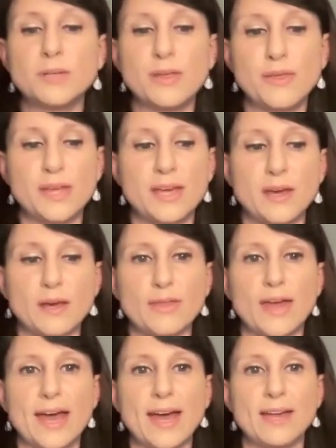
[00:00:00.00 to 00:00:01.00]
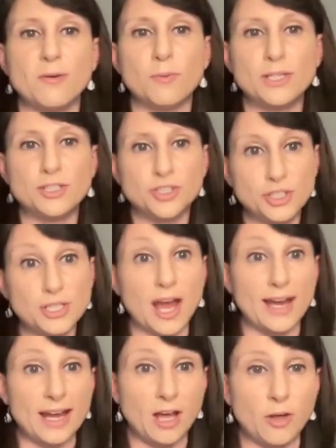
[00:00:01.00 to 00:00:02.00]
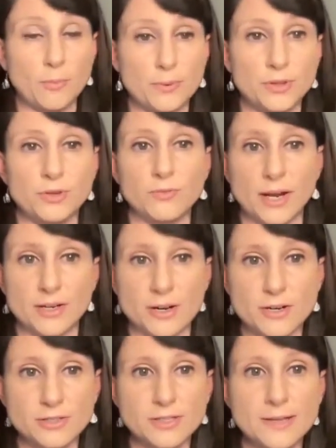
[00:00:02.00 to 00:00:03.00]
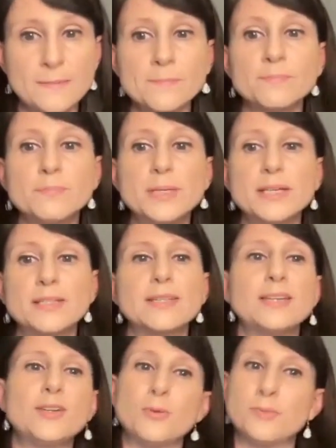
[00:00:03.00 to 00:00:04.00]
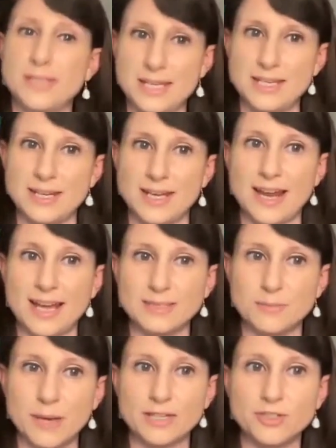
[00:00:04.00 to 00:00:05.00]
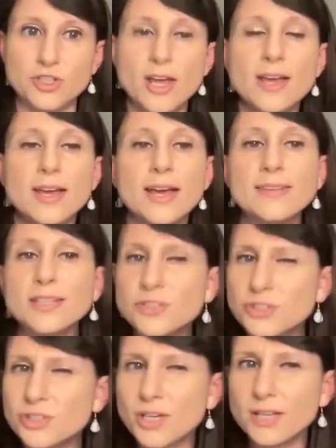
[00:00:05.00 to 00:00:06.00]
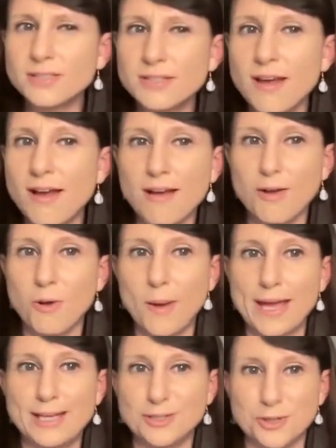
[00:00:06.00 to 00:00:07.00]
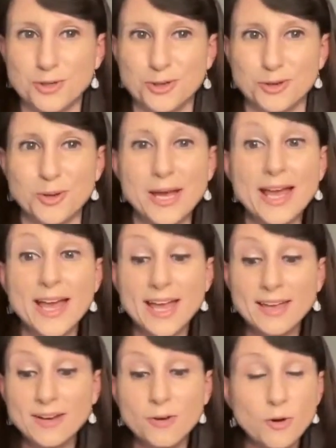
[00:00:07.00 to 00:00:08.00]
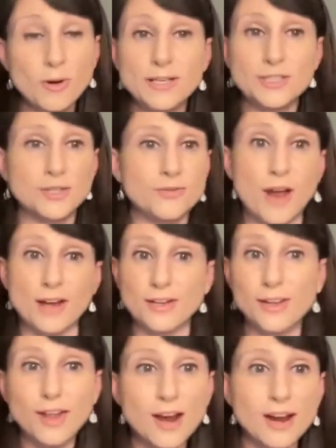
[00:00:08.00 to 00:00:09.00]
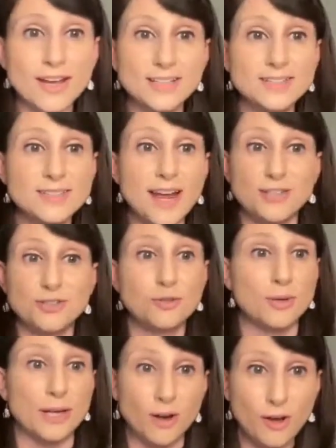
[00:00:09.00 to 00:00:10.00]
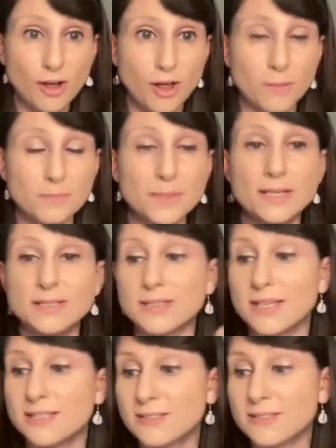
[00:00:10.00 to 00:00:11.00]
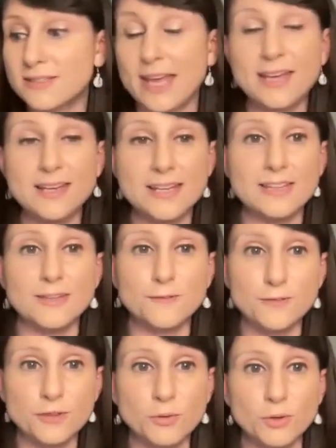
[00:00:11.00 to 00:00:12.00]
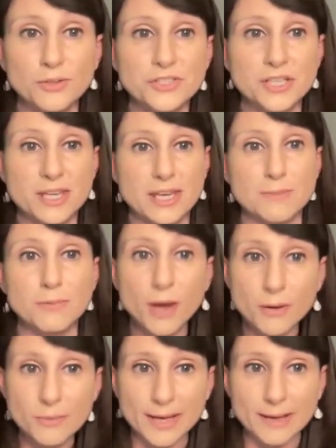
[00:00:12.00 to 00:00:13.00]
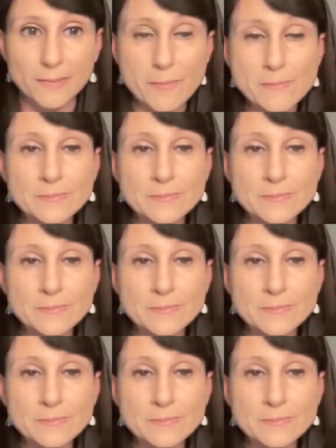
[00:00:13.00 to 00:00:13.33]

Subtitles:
we think that we should not help the runners because they don't need it as much. And that's just not quite true. And according to Ron Clark, it's not true at all because they need the fuel to keep going.